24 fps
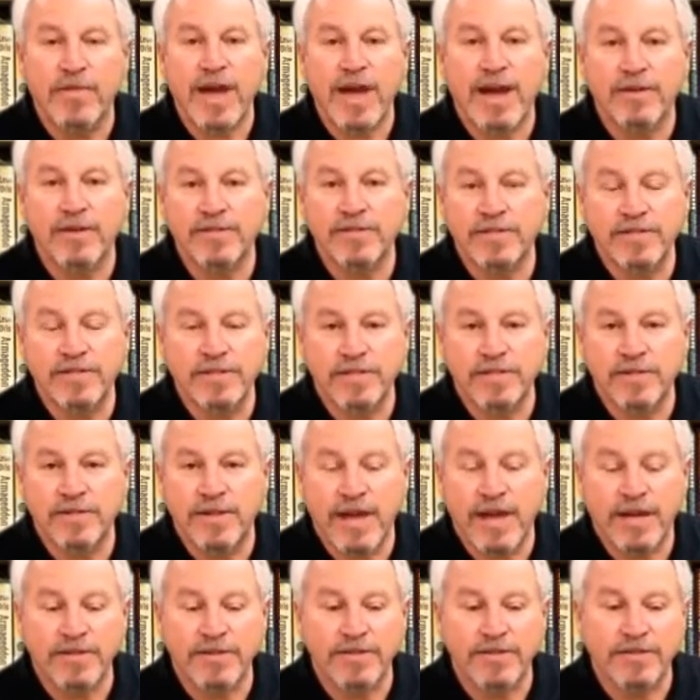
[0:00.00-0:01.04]
thousands and
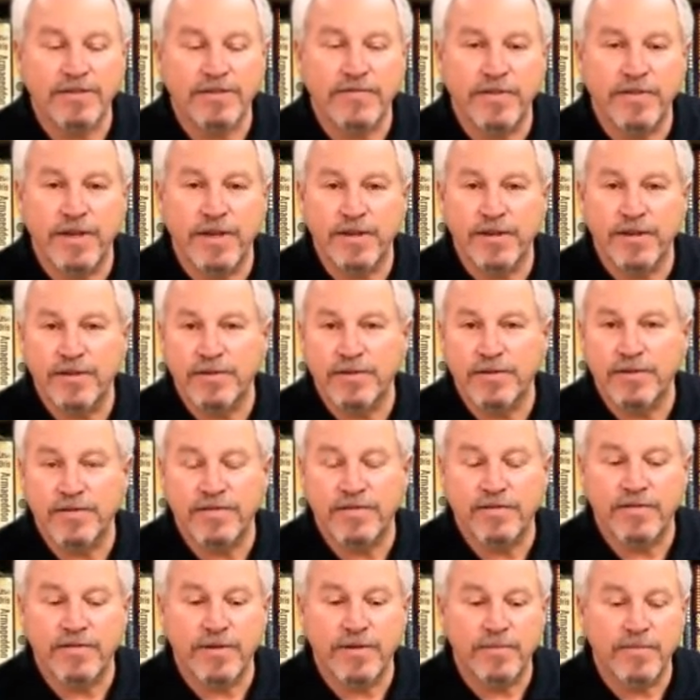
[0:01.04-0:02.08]
thousands of years,
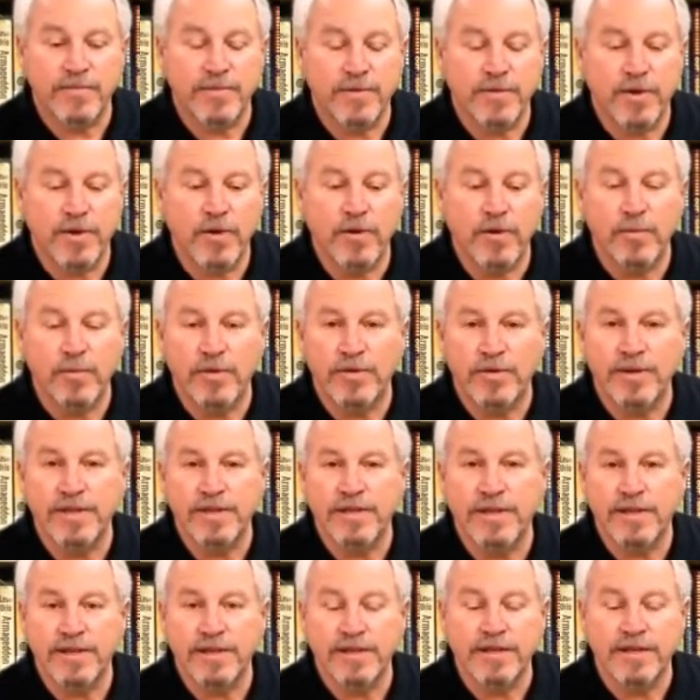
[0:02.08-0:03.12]
from the Homer
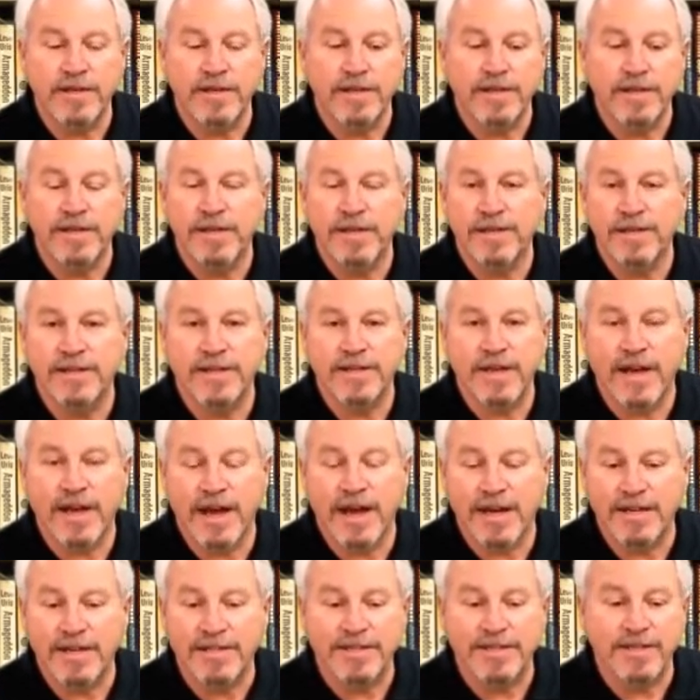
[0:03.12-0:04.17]
and the Iliad and the
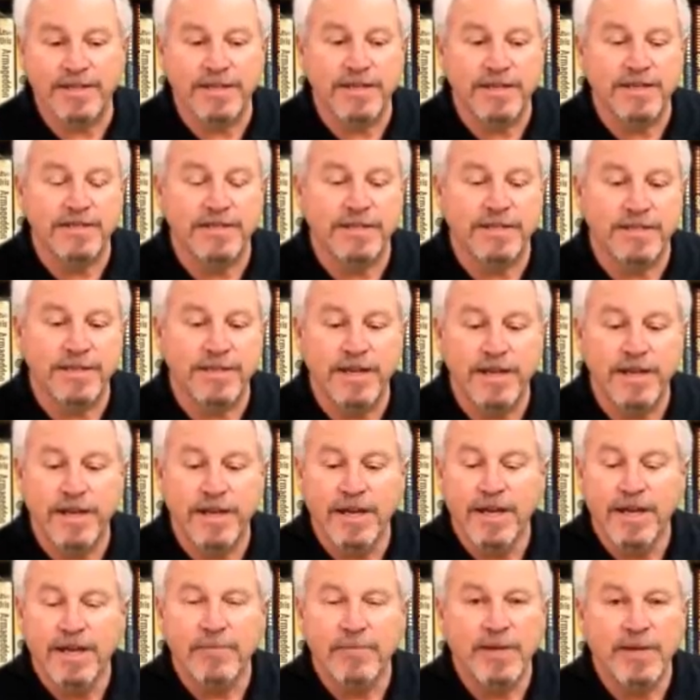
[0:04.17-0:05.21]
Odysseys. And
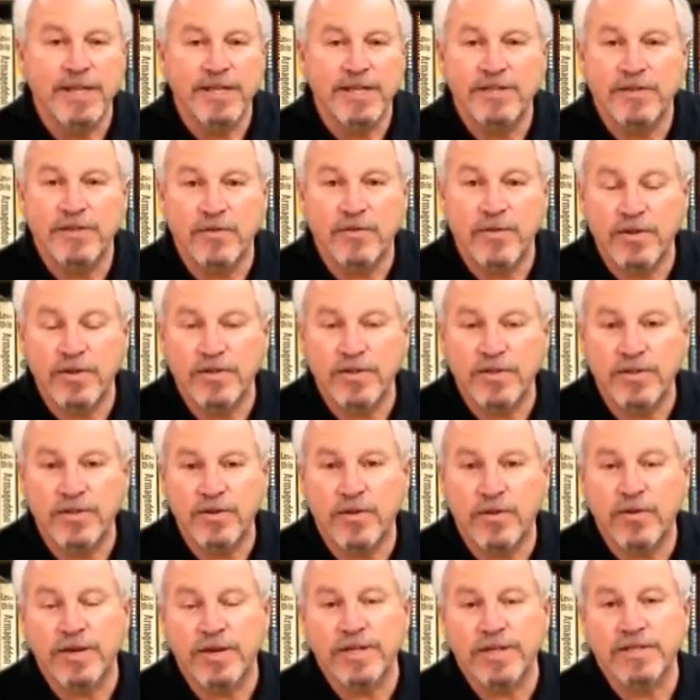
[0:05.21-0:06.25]
I mean, these are all
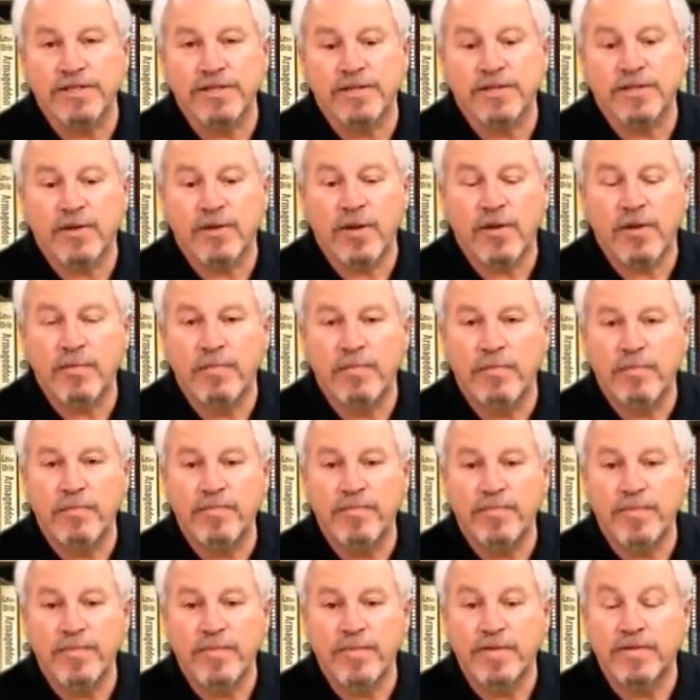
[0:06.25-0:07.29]
stories. They're all
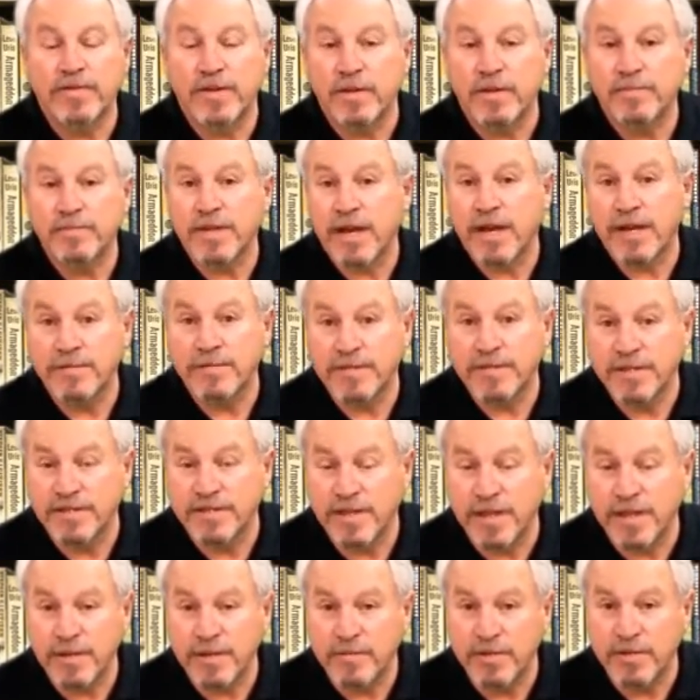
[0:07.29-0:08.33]
sometimes the
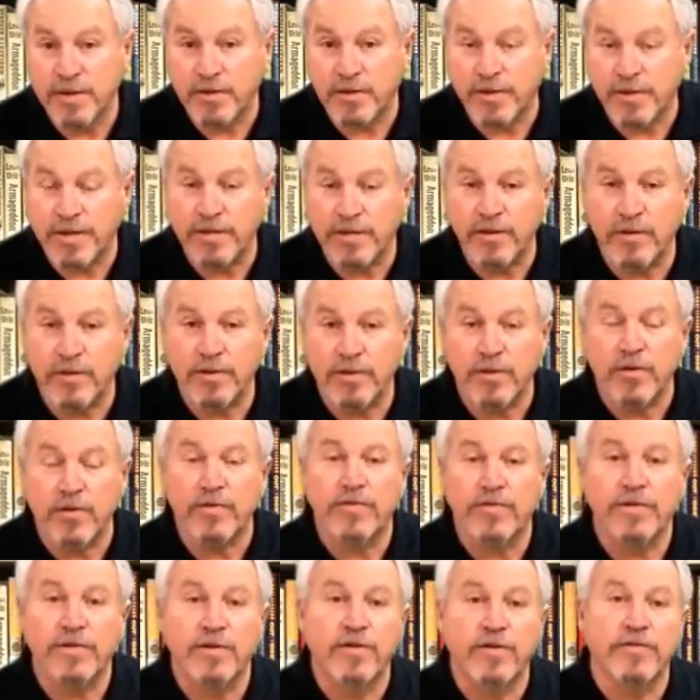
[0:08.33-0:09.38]
same story told
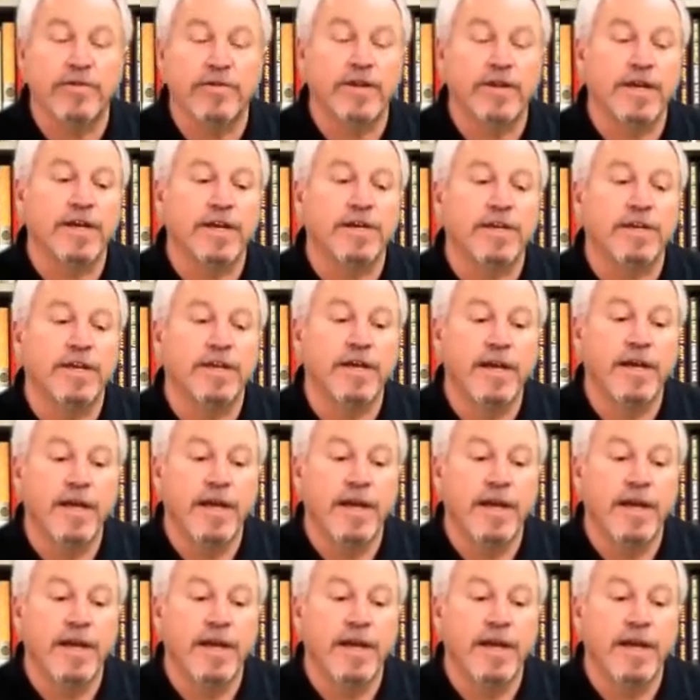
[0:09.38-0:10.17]
over and over again.